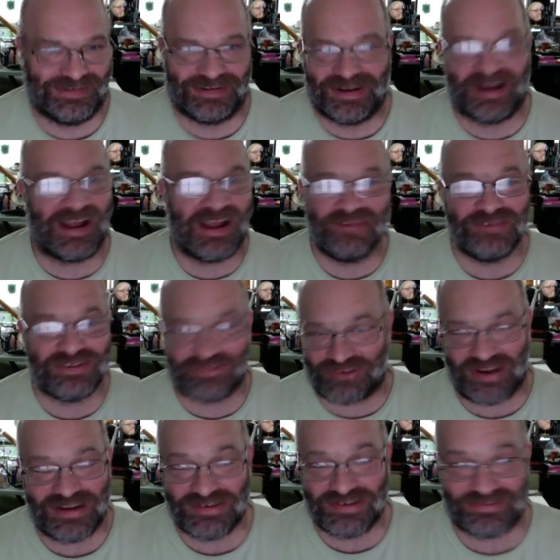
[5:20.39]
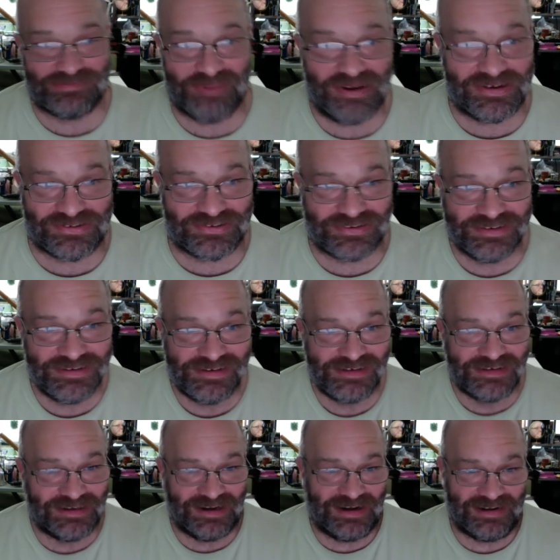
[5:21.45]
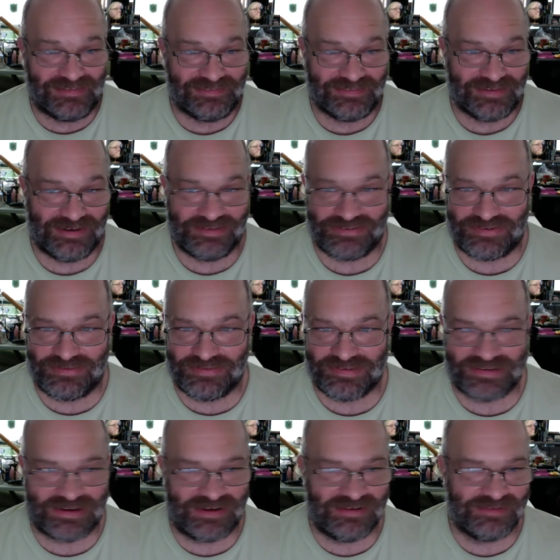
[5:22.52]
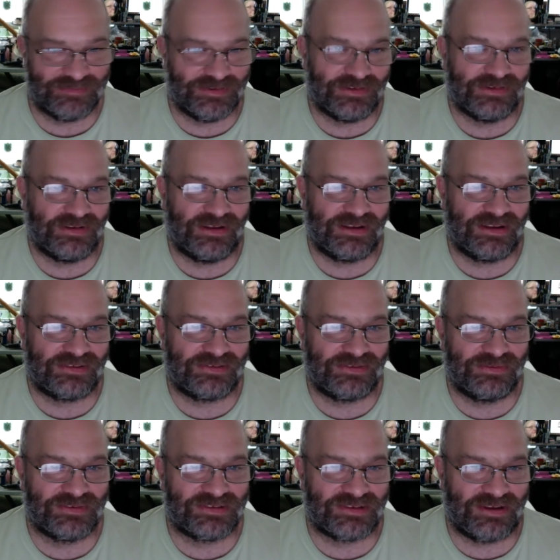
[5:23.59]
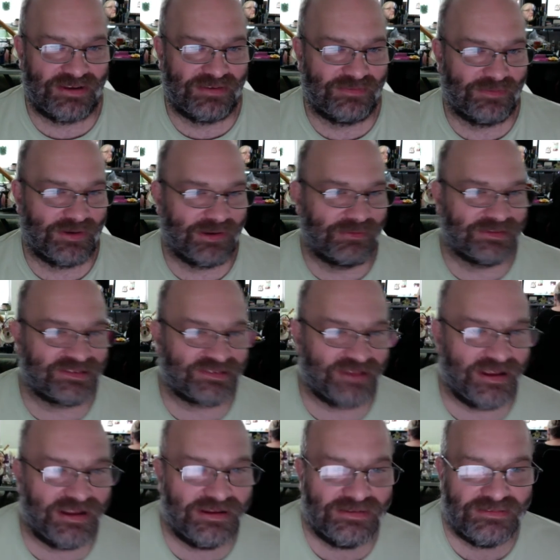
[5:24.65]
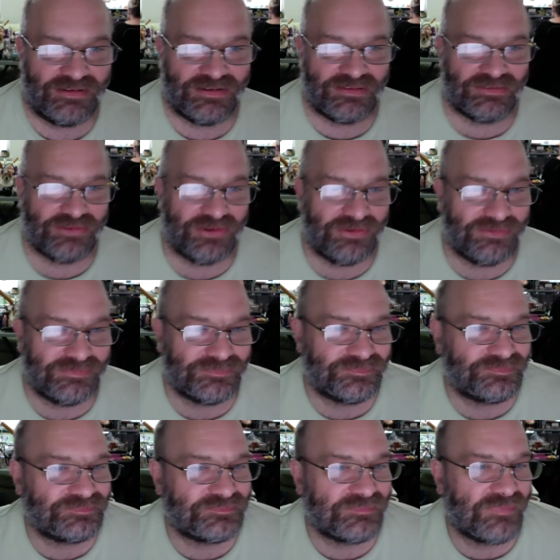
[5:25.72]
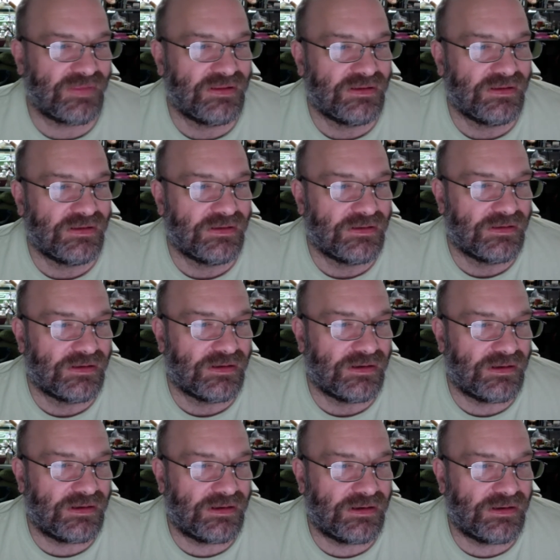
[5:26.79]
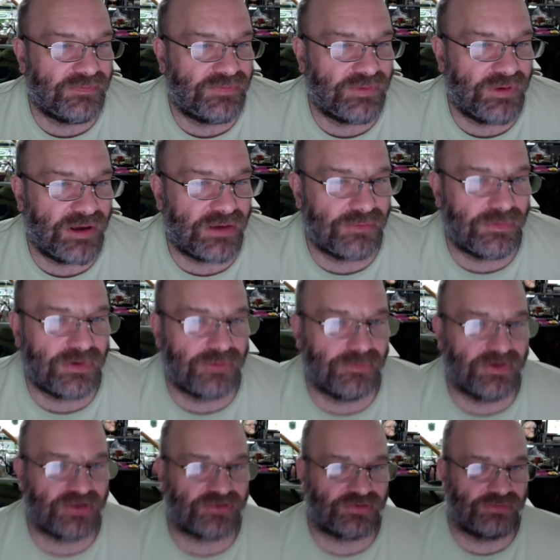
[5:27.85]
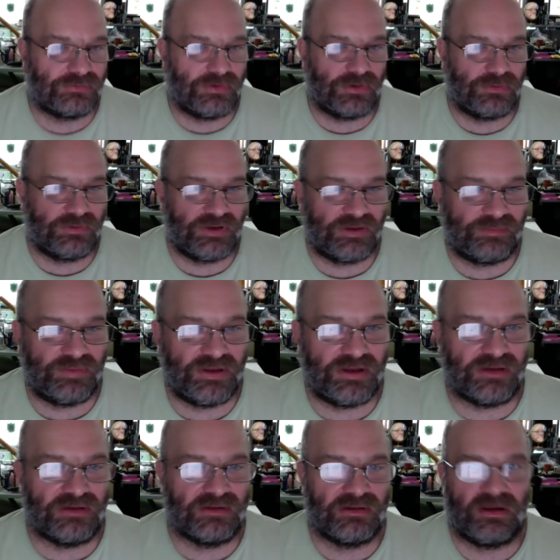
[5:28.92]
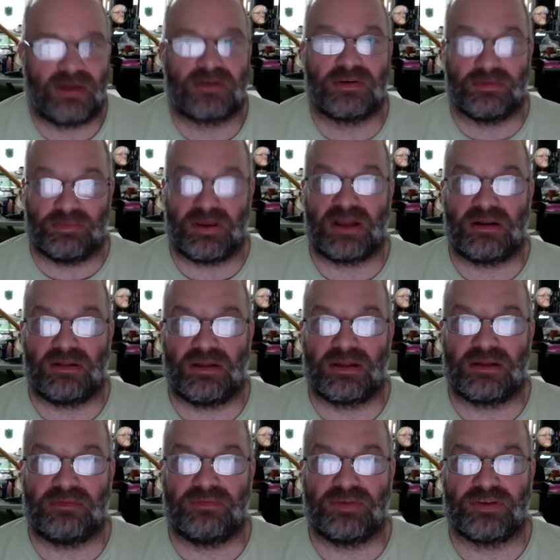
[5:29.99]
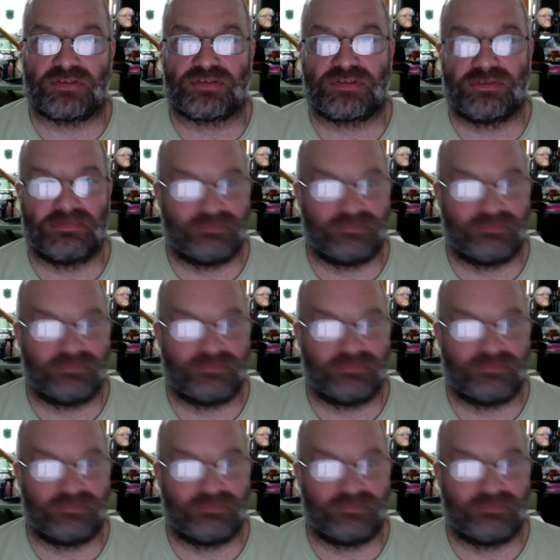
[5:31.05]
I haven't changed much, and, and she was scared of me. I guess she was scared of what I would say. I don't know. Uh, if you had one wish, what would it be? I could paddle like a fish.